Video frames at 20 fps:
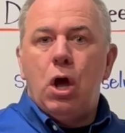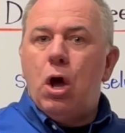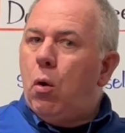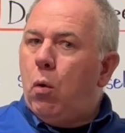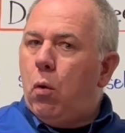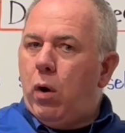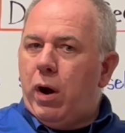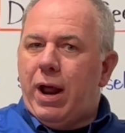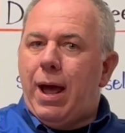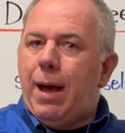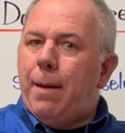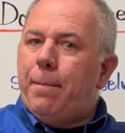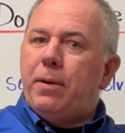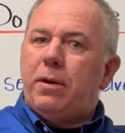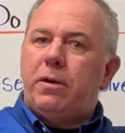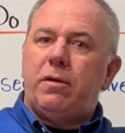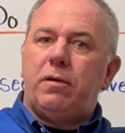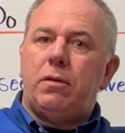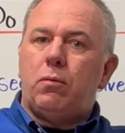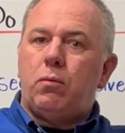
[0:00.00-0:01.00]
What happened
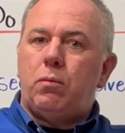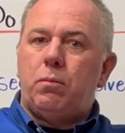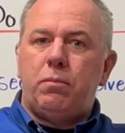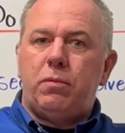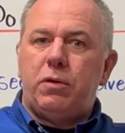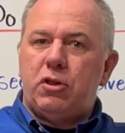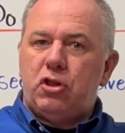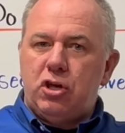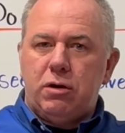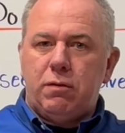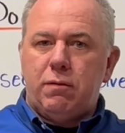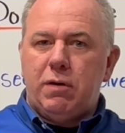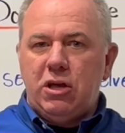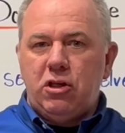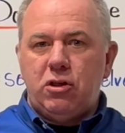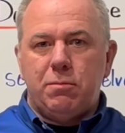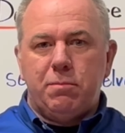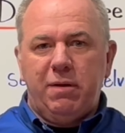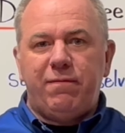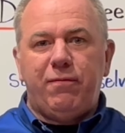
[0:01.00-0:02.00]
to the
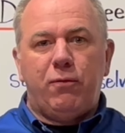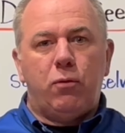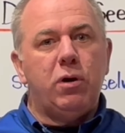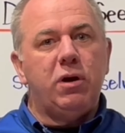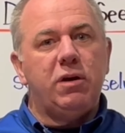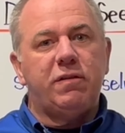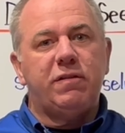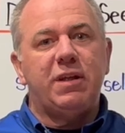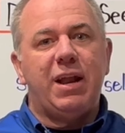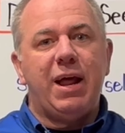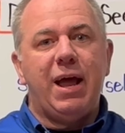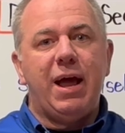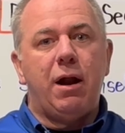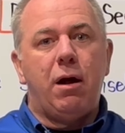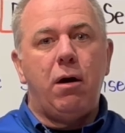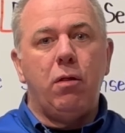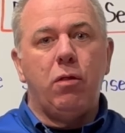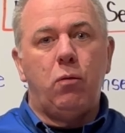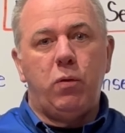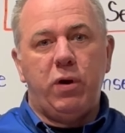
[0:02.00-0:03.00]
generation before us that had
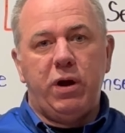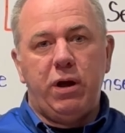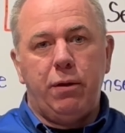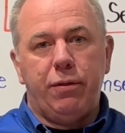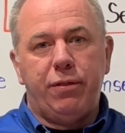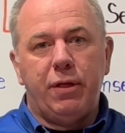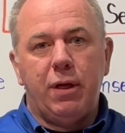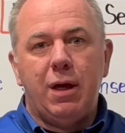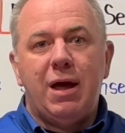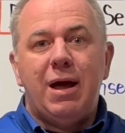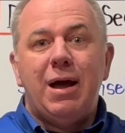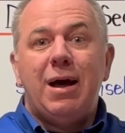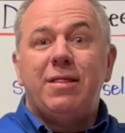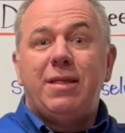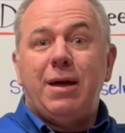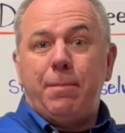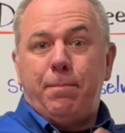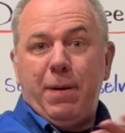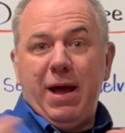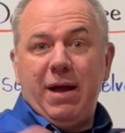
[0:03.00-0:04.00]
all the wealth?
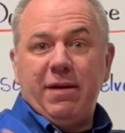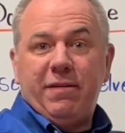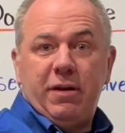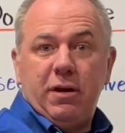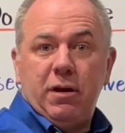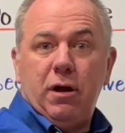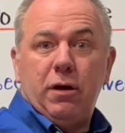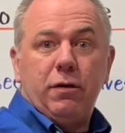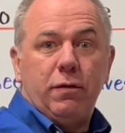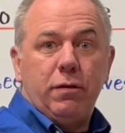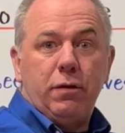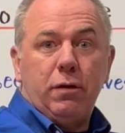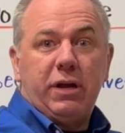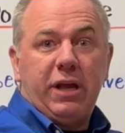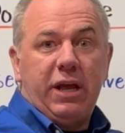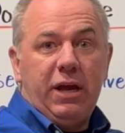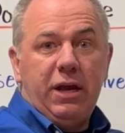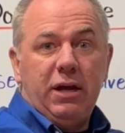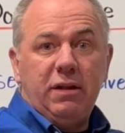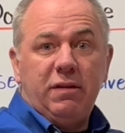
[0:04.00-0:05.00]
They passed it on to their
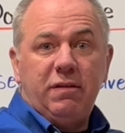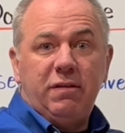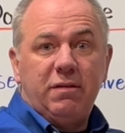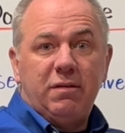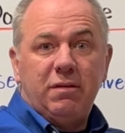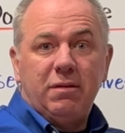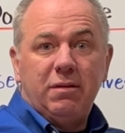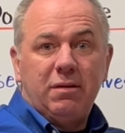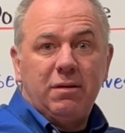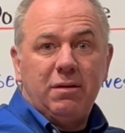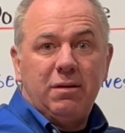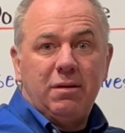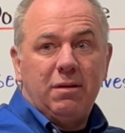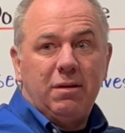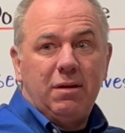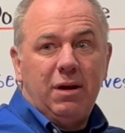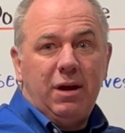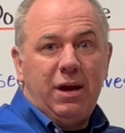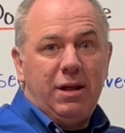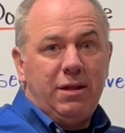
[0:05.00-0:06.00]
kids,
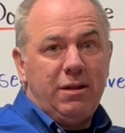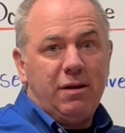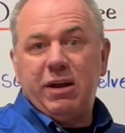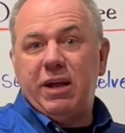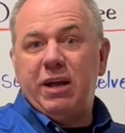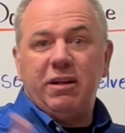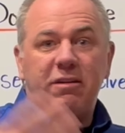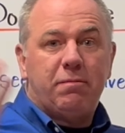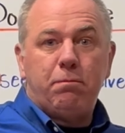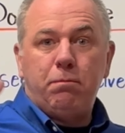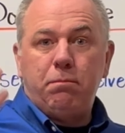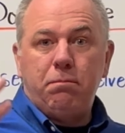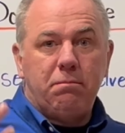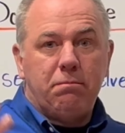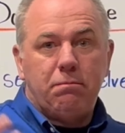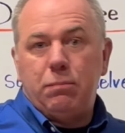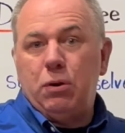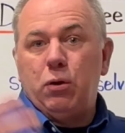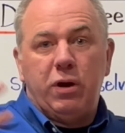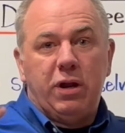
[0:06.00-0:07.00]
and their kids
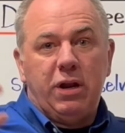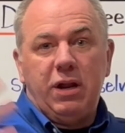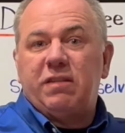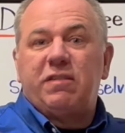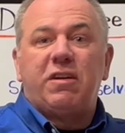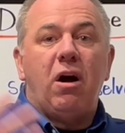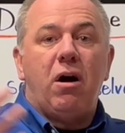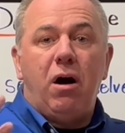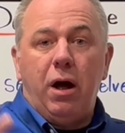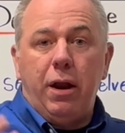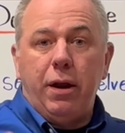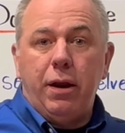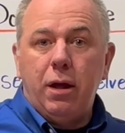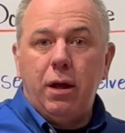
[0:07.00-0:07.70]
blew it. It's gone.